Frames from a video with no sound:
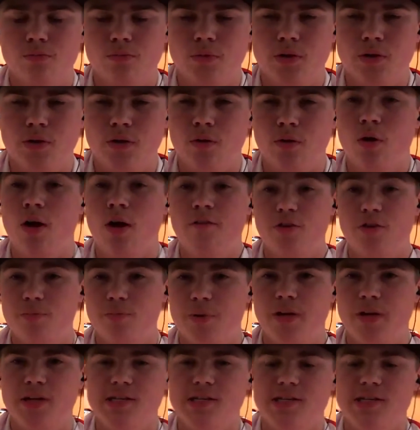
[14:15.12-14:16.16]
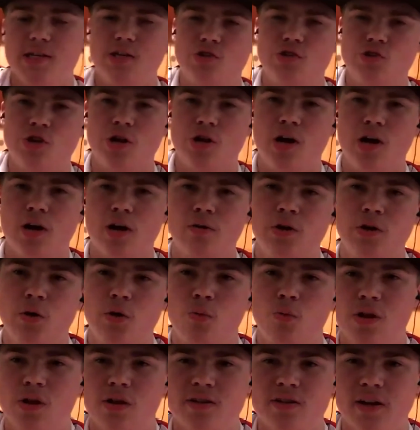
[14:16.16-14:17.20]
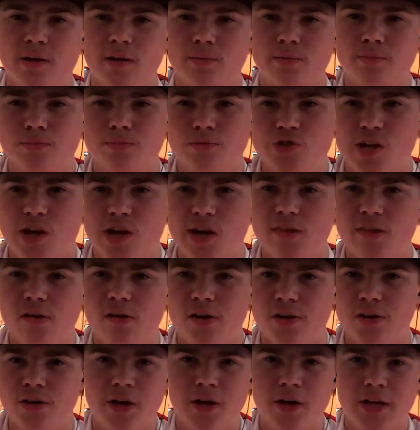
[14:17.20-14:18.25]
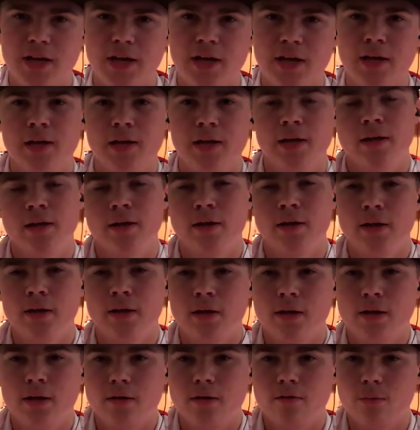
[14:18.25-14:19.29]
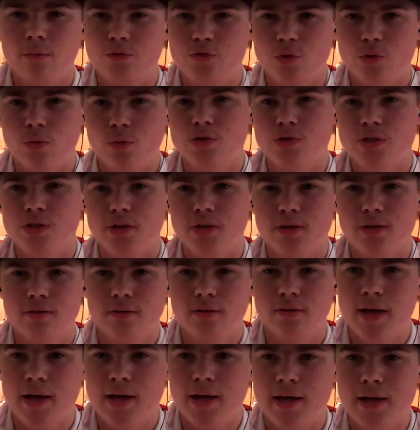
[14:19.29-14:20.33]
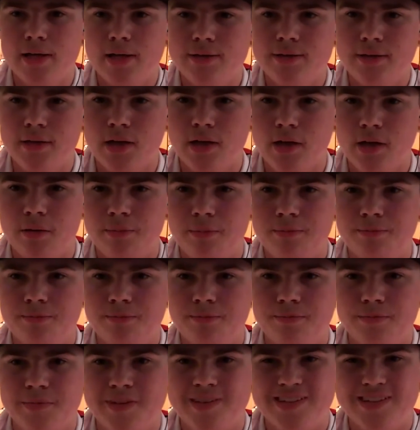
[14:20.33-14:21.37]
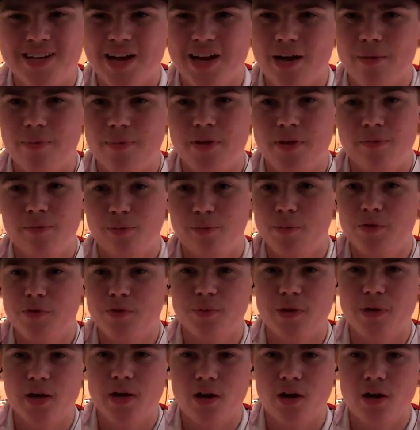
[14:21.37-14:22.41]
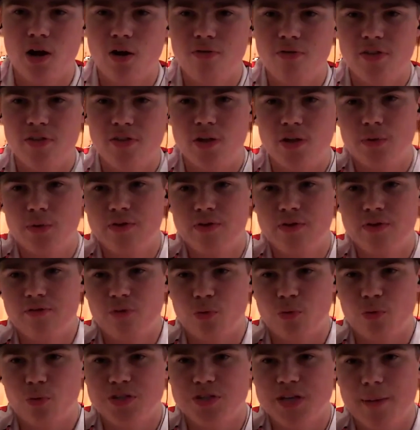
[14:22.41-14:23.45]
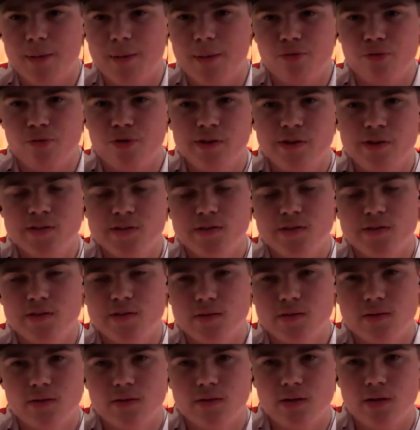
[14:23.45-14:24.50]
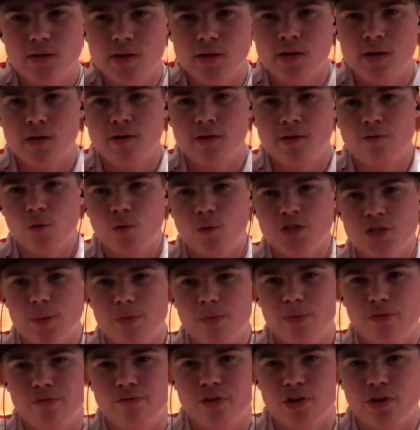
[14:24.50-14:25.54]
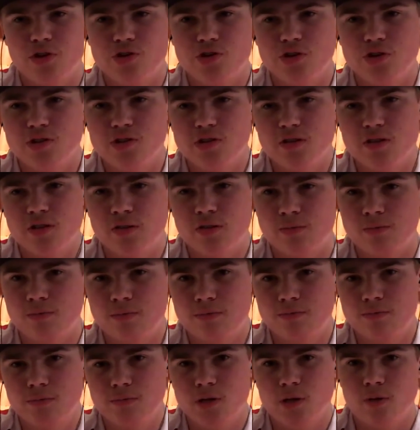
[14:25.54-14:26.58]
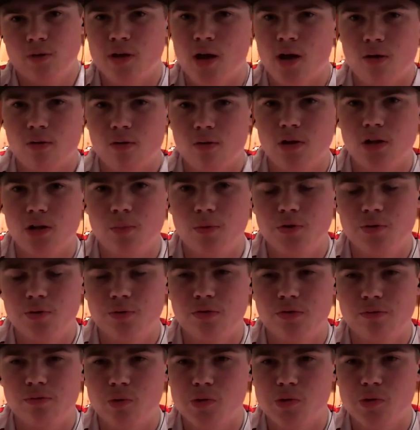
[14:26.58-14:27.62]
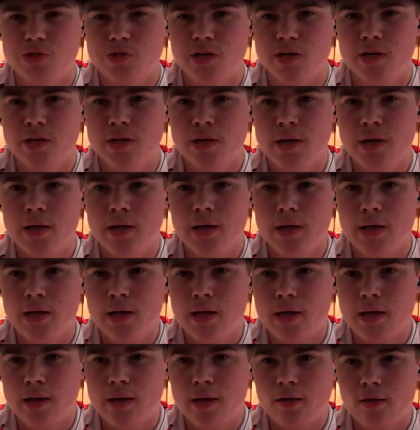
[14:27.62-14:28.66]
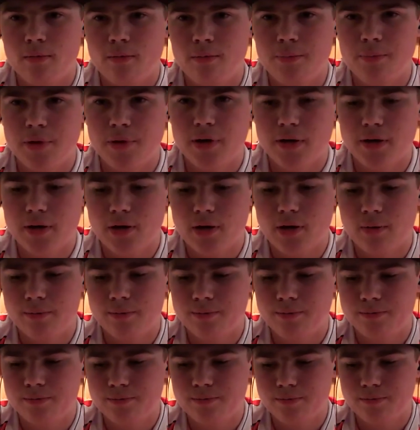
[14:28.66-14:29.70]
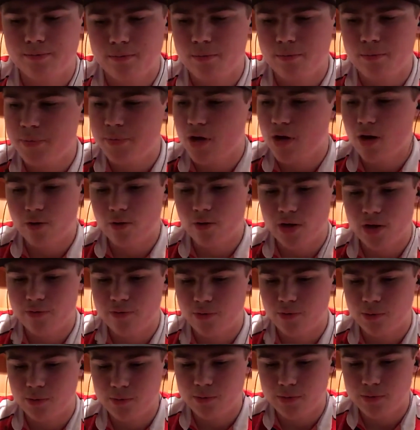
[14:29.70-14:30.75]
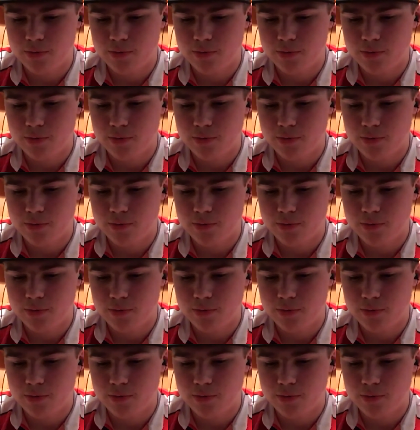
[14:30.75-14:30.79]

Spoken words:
obvious picks, and John wanted to take a chance on a young kid from Georgia, and it's pretty much paying off. I think we've had 4 top 3s, 4 top 3 finishes, and then the Auto Club, which was unfortunate. But beyond grateful.